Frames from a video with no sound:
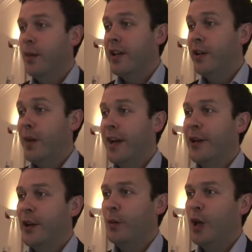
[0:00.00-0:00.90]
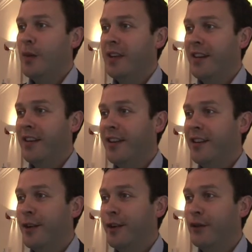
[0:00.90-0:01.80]
we need to panic at the moment and
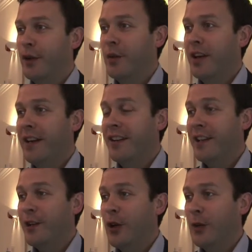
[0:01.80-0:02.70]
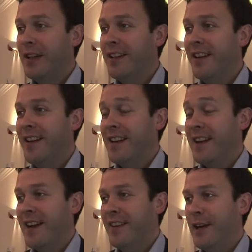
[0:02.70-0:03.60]
start throwing money into the economy
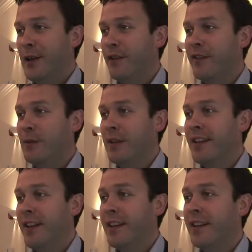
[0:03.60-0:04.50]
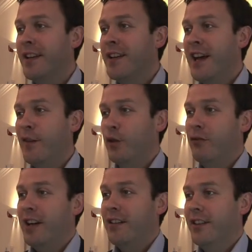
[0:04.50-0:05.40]
and at families. I think everyone
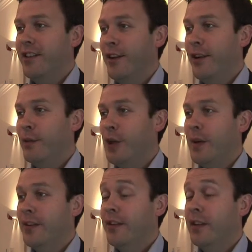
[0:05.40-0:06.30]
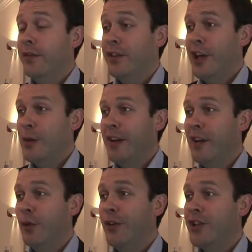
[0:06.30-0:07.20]
recognises that at the moment it's a tough time and
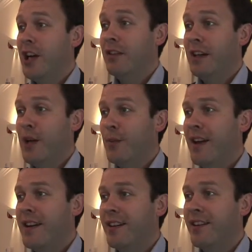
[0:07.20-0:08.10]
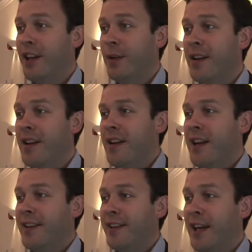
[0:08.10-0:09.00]
everyone's sharing in that pain. So
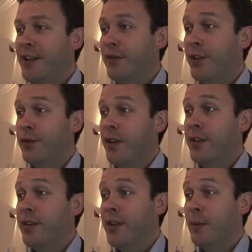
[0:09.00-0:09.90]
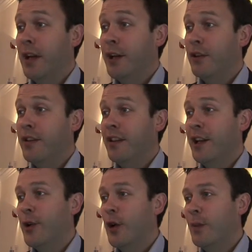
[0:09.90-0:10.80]
it's a case of just trying to stimulate growth in the
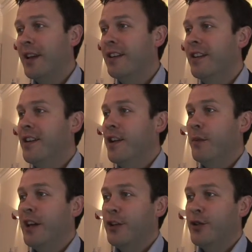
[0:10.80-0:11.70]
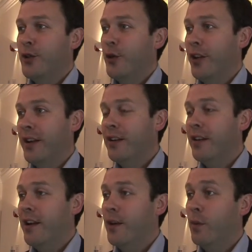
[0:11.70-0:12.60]
economy, making sure that
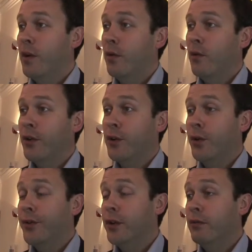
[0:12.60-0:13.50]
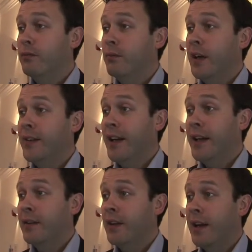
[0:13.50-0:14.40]
we're on course to
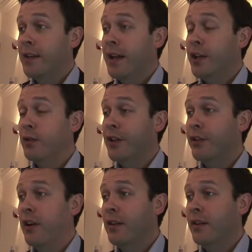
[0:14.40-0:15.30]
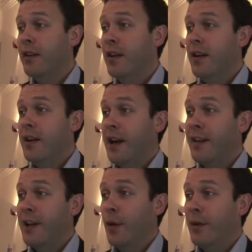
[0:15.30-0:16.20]
maintain and increase growth. And I
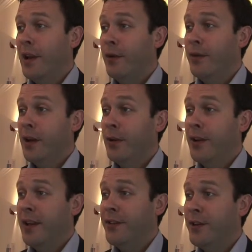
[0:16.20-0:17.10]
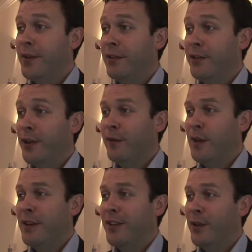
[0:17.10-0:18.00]
think that'll suit
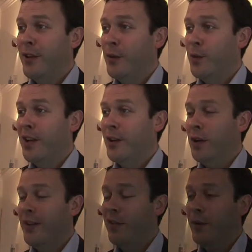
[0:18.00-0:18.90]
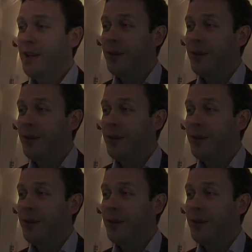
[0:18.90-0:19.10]
families as well as everyone